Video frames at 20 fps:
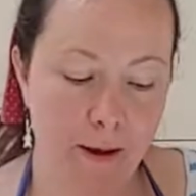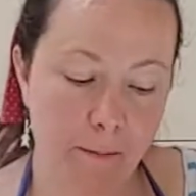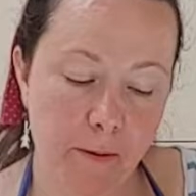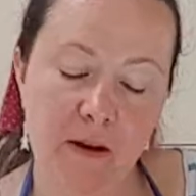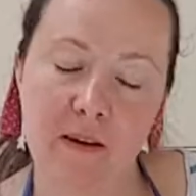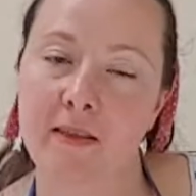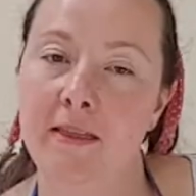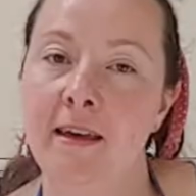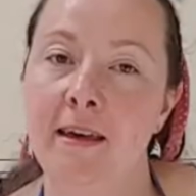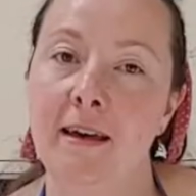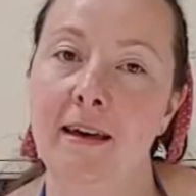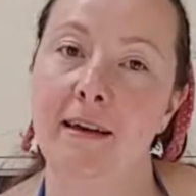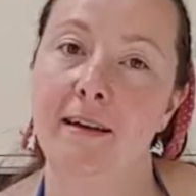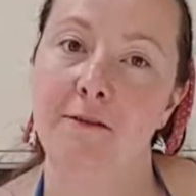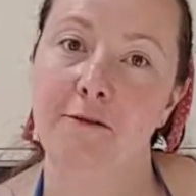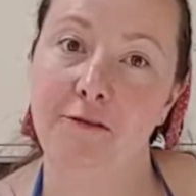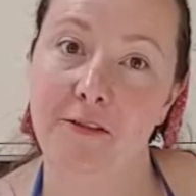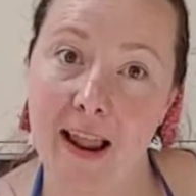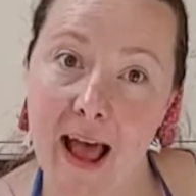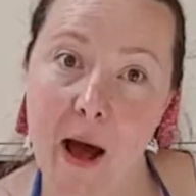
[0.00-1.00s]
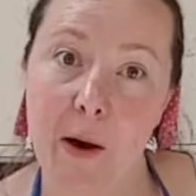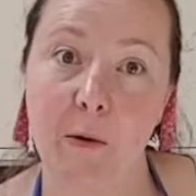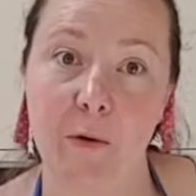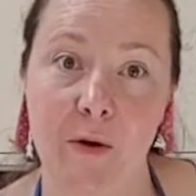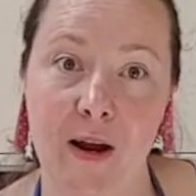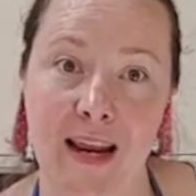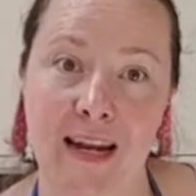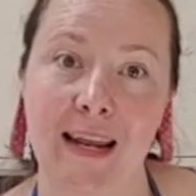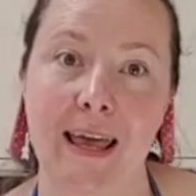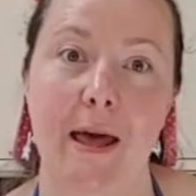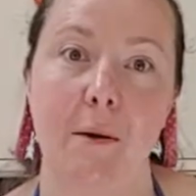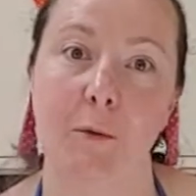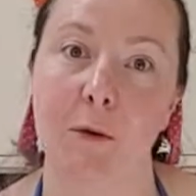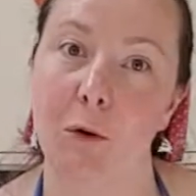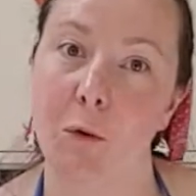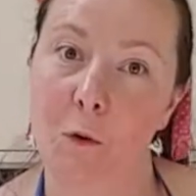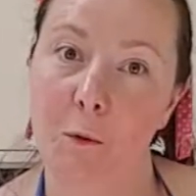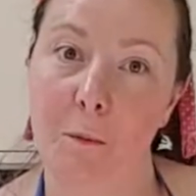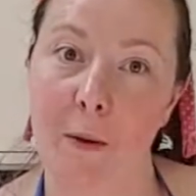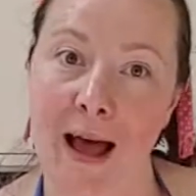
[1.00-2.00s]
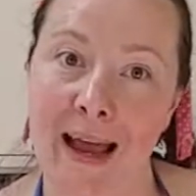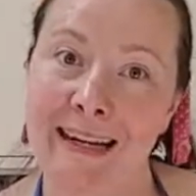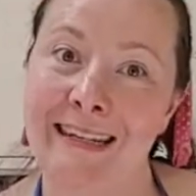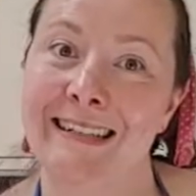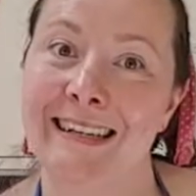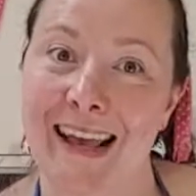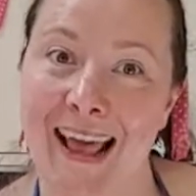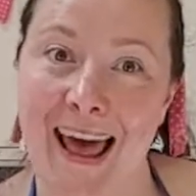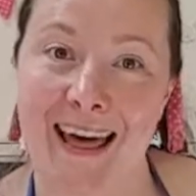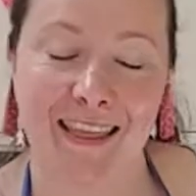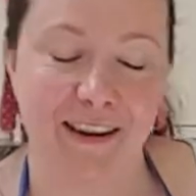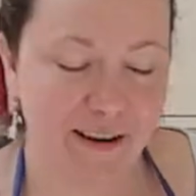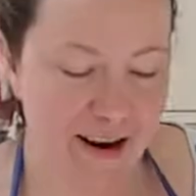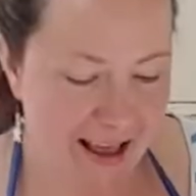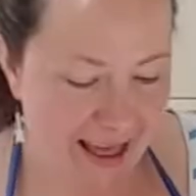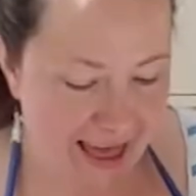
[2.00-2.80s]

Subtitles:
we put the flour in, it will all bind together